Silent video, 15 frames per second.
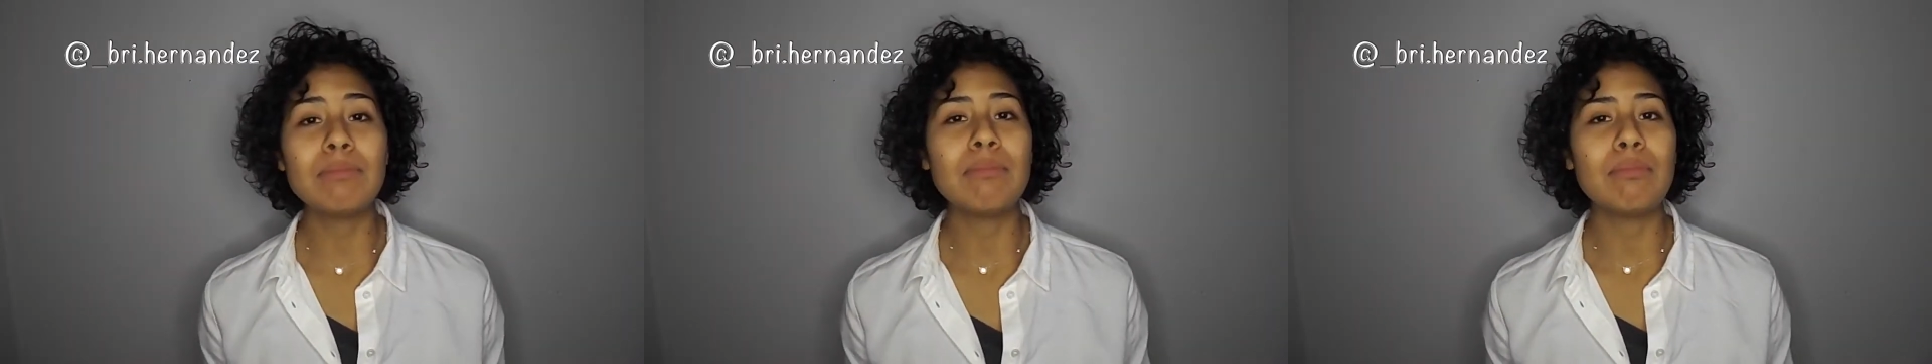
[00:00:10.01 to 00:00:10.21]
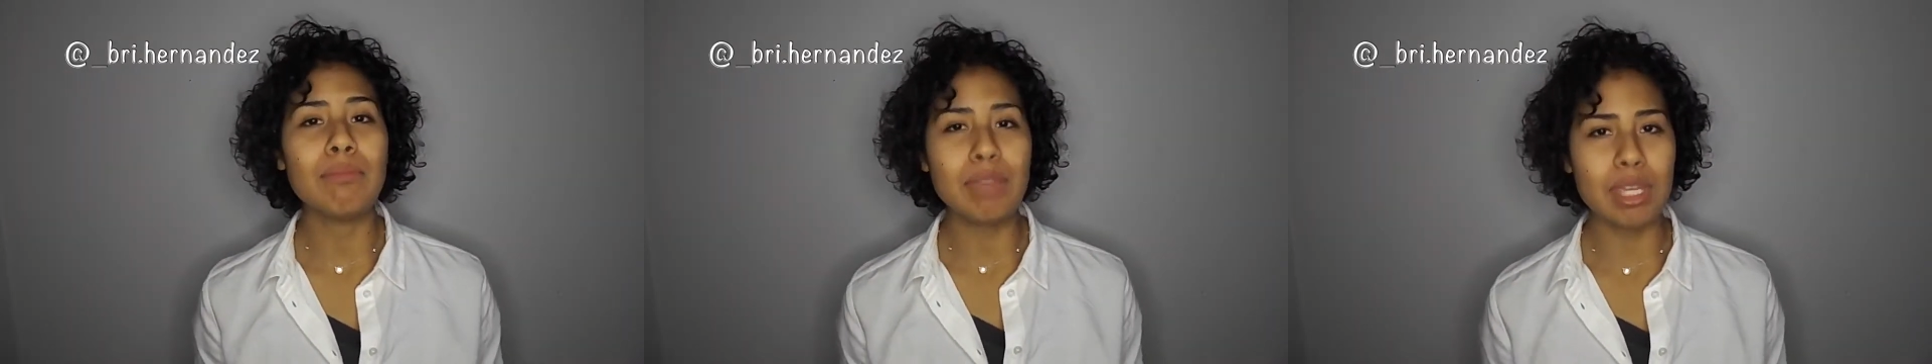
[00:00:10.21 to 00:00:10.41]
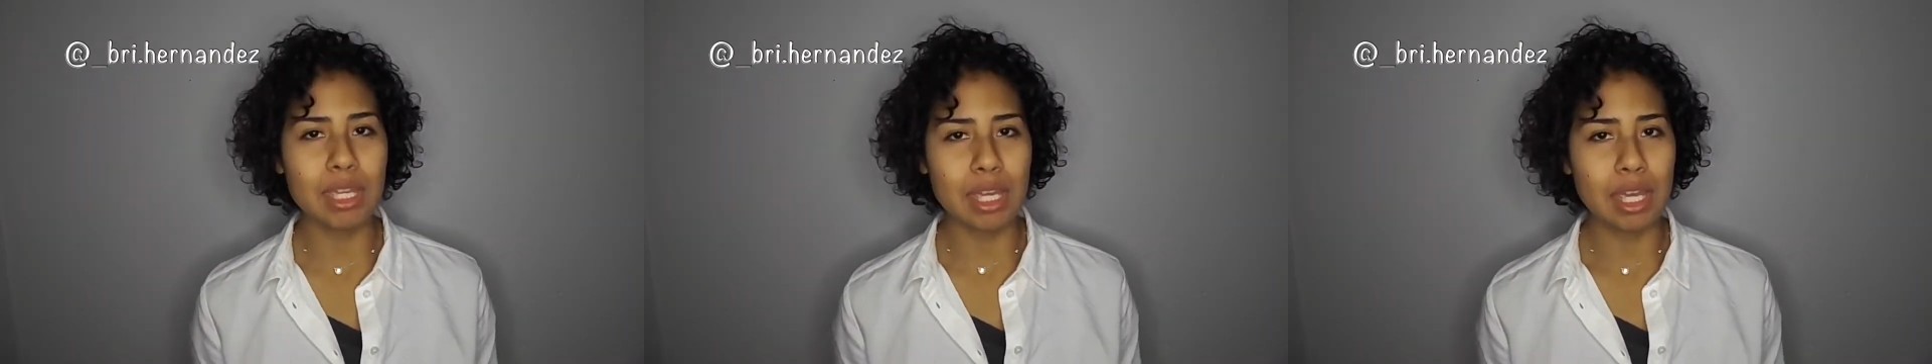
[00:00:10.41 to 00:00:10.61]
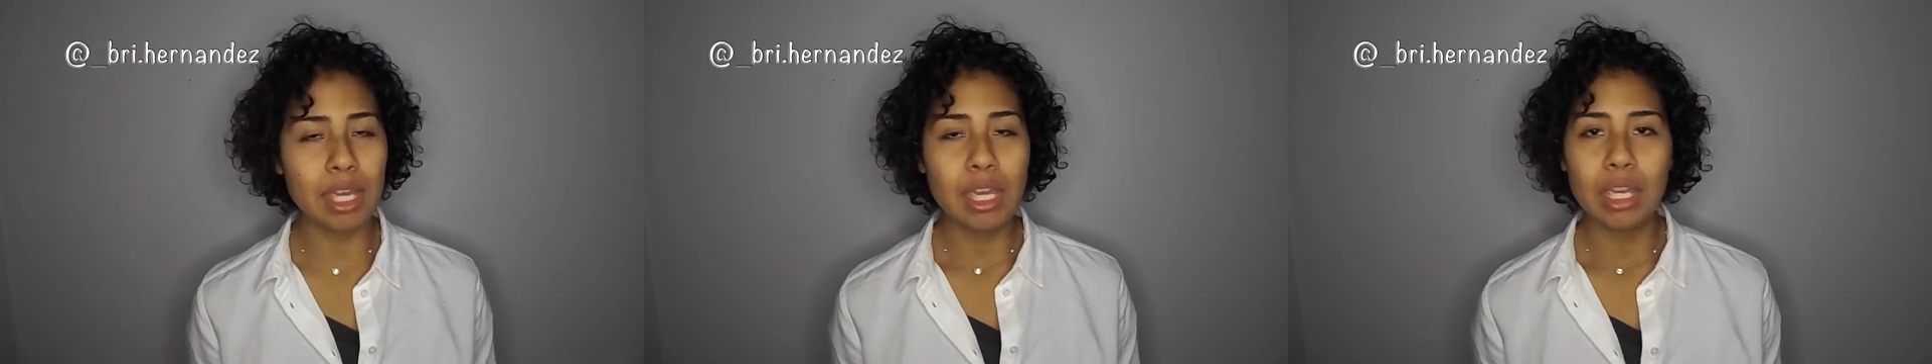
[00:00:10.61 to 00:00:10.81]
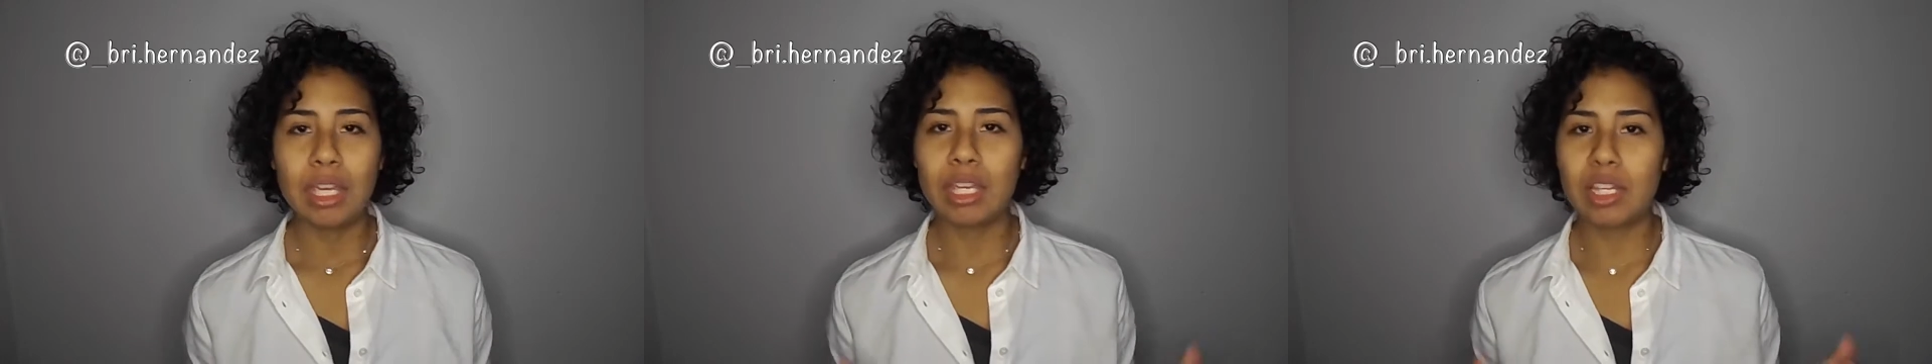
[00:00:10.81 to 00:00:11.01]
me
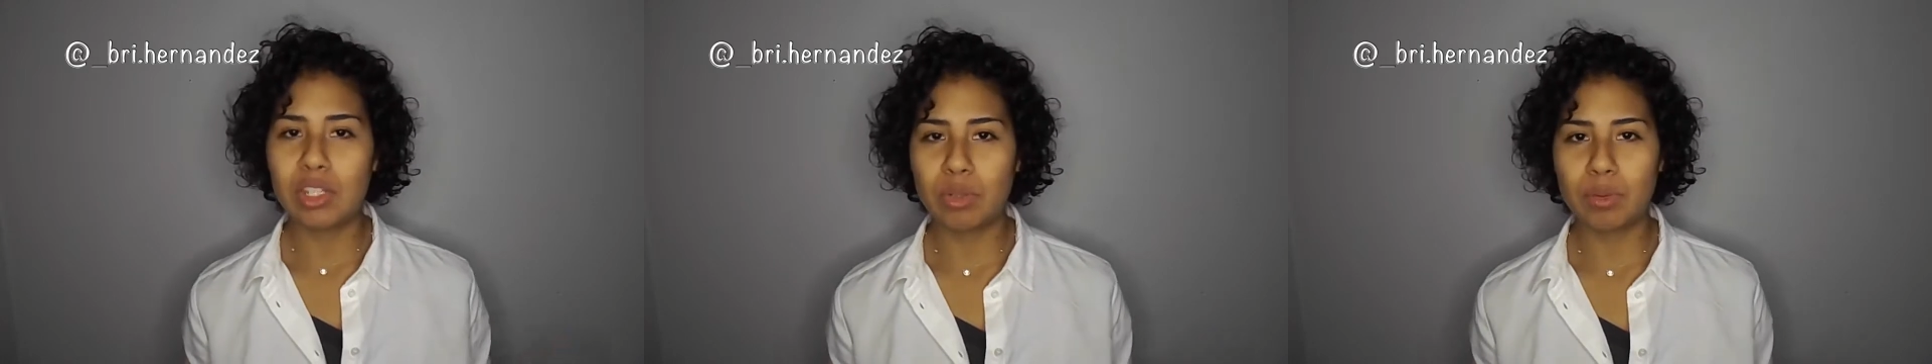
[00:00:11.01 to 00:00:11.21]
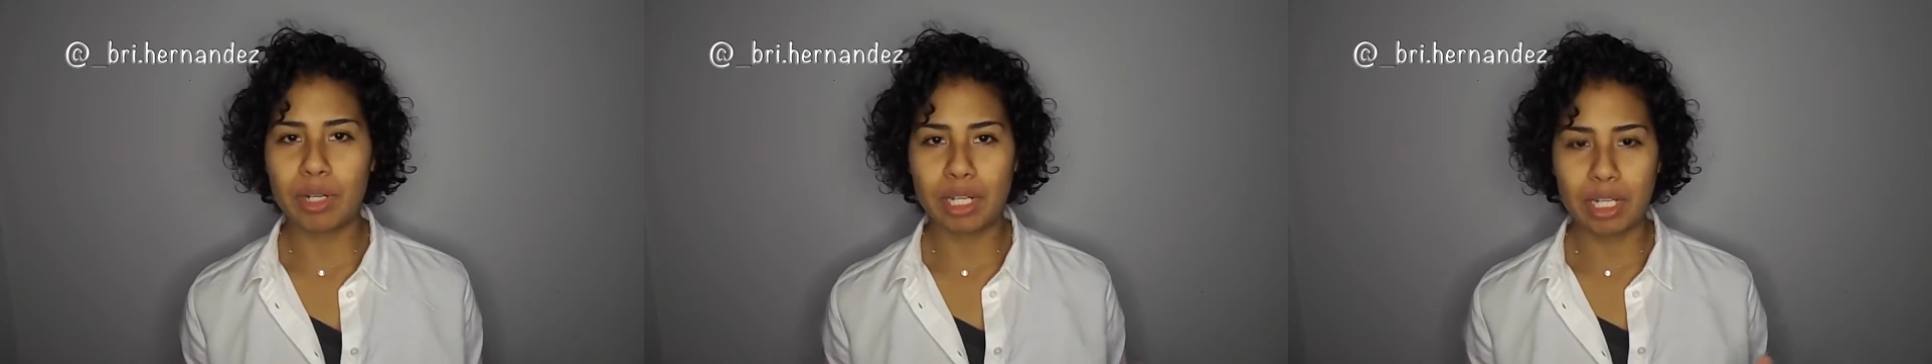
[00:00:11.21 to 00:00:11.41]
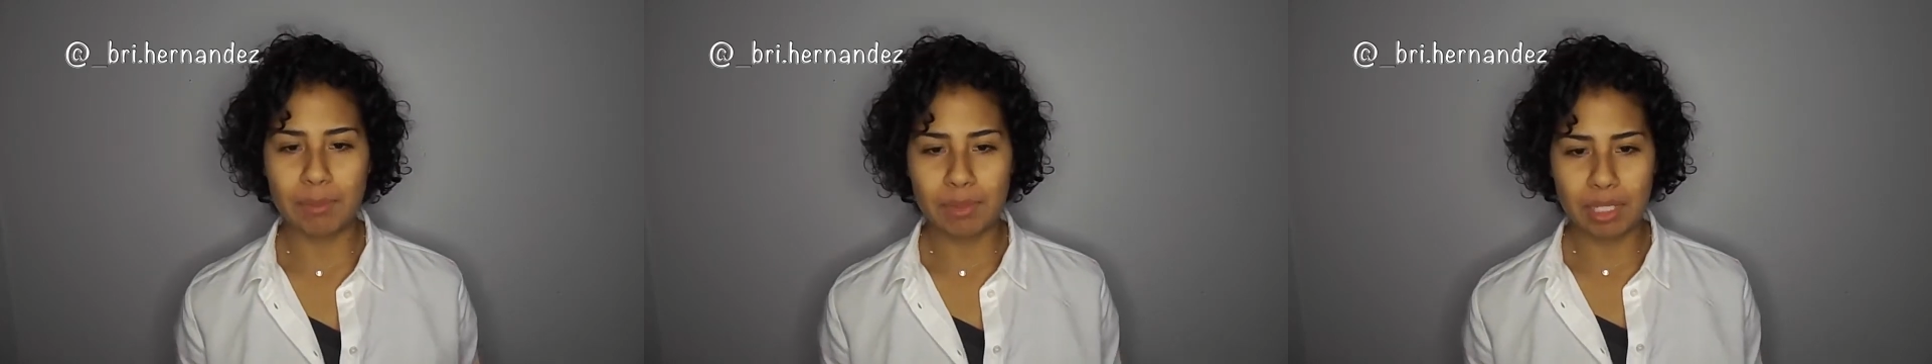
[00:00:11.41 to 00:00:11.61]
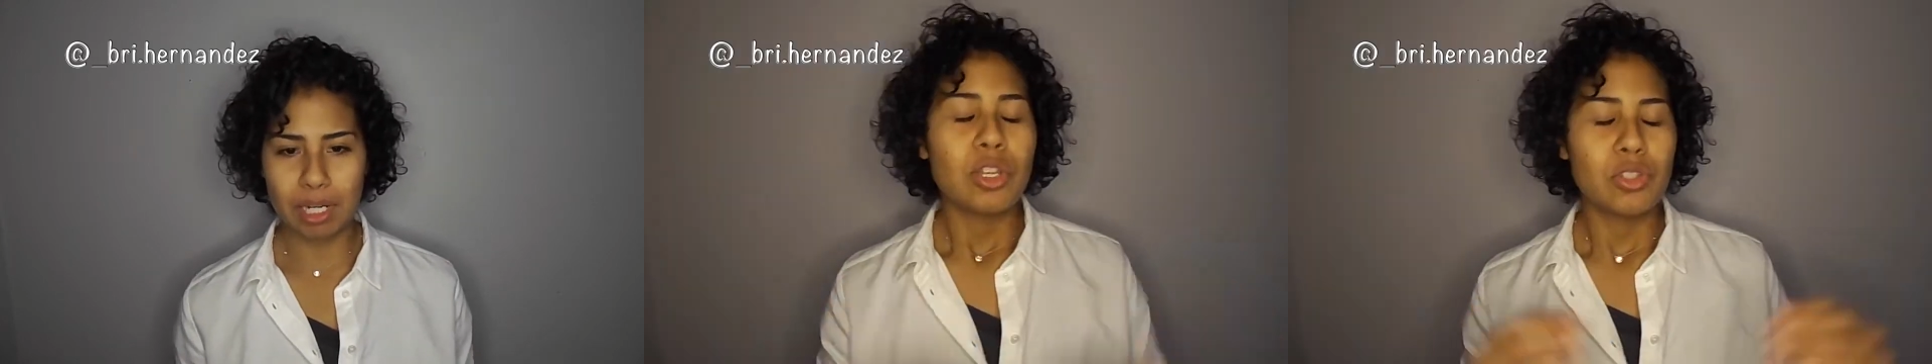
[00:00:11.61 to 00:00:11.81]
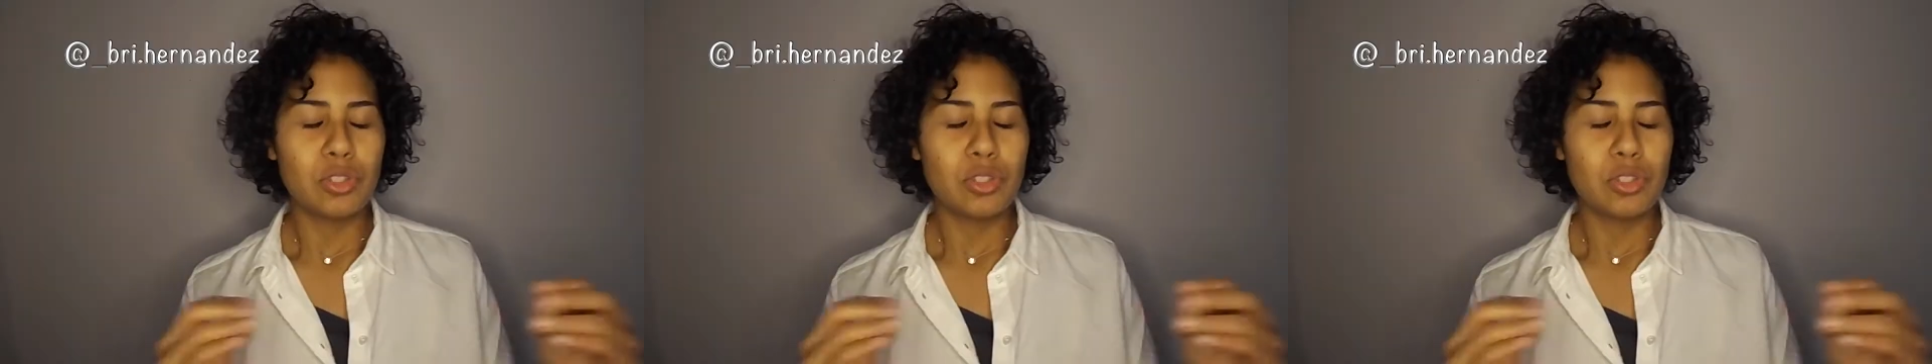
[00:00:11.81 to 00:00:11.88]
get to where I am today.